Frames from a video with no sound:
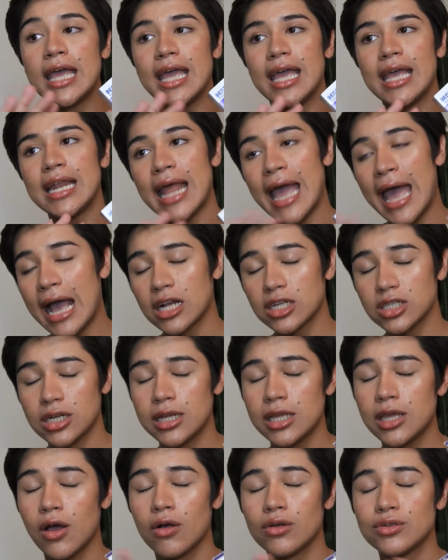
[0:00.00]
it
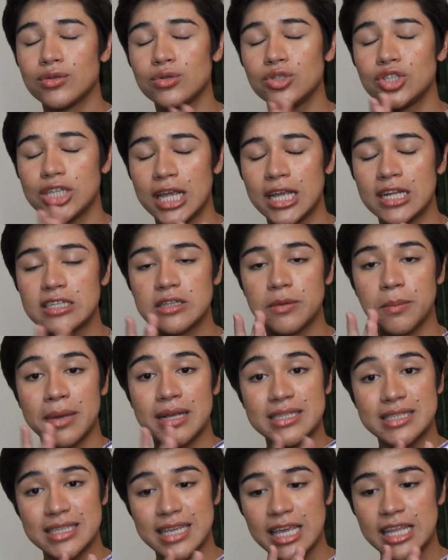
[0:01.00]
actually also changed my
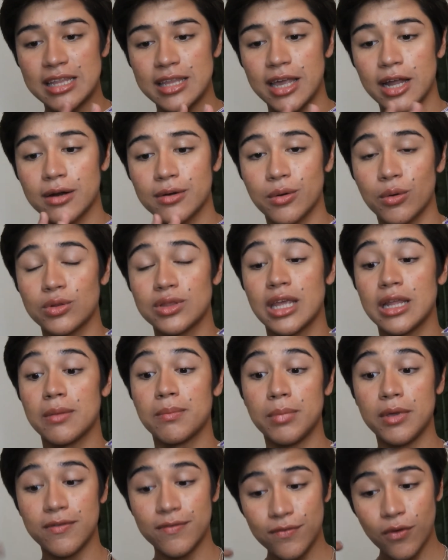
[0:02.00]
skincare routine
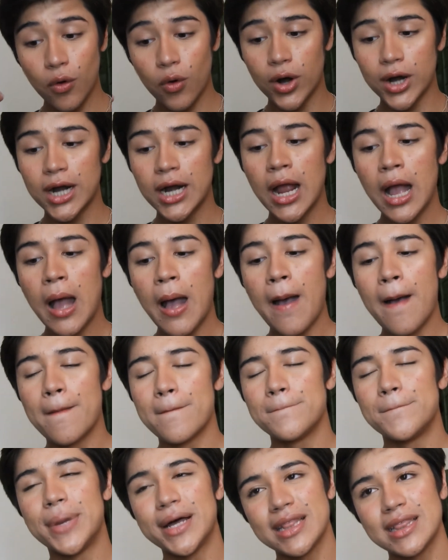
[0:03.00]
before.
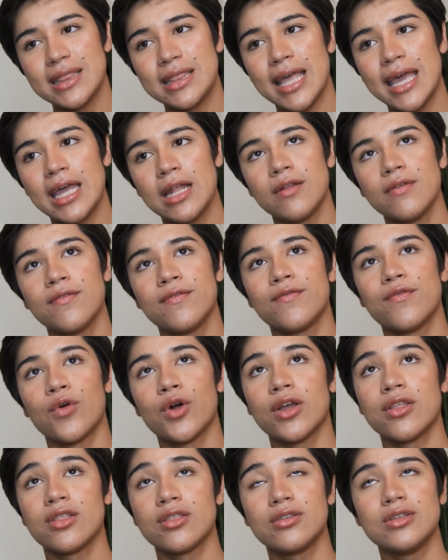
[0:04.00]
But then
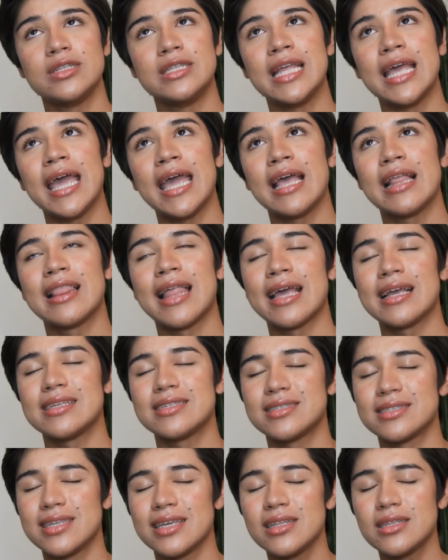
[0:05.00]
for today, like
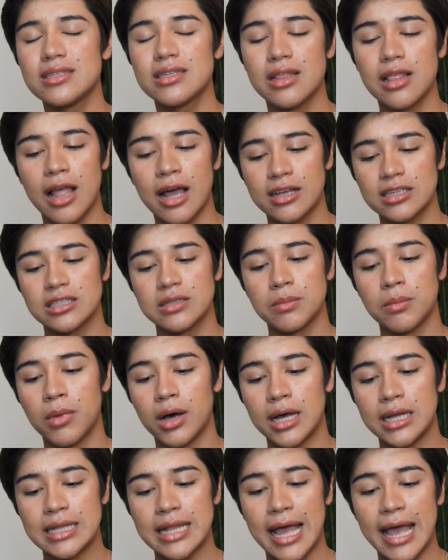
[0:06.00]
since last
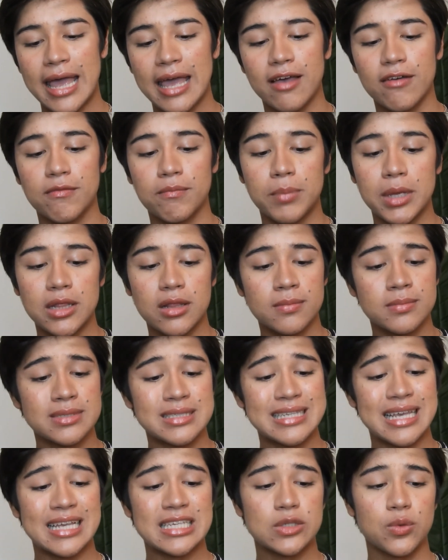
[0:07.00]
month, I have been
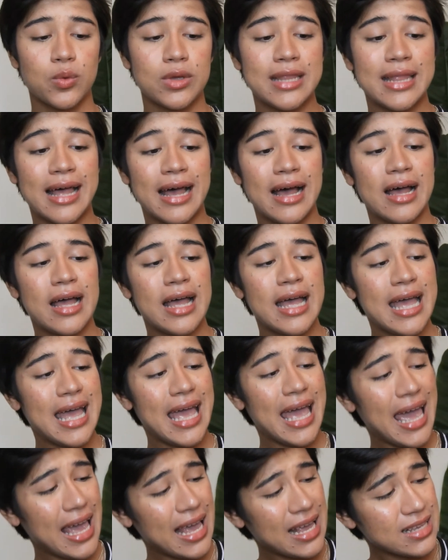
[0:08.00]
obsessed with the
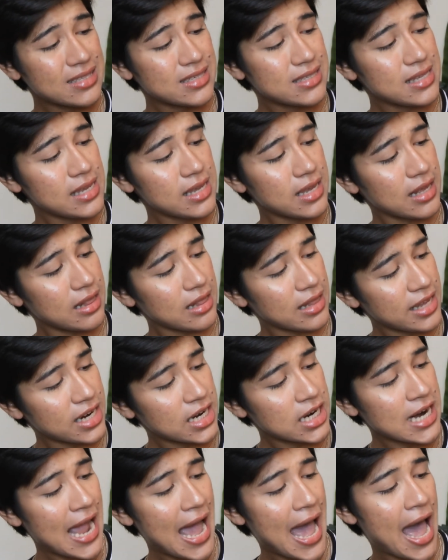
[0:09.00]
AZ
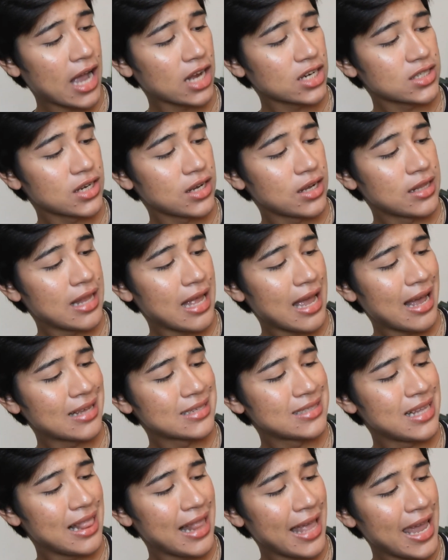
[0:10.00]
Clear Action
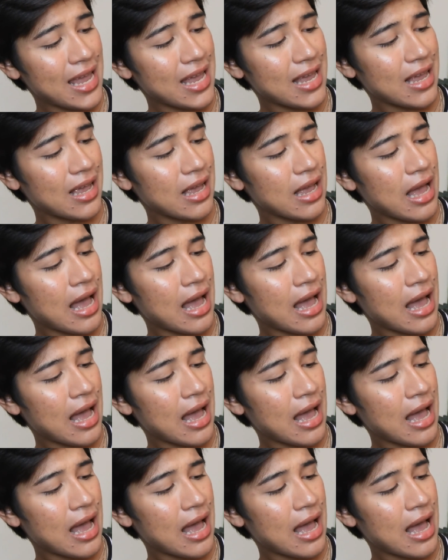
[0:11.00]
Azelaic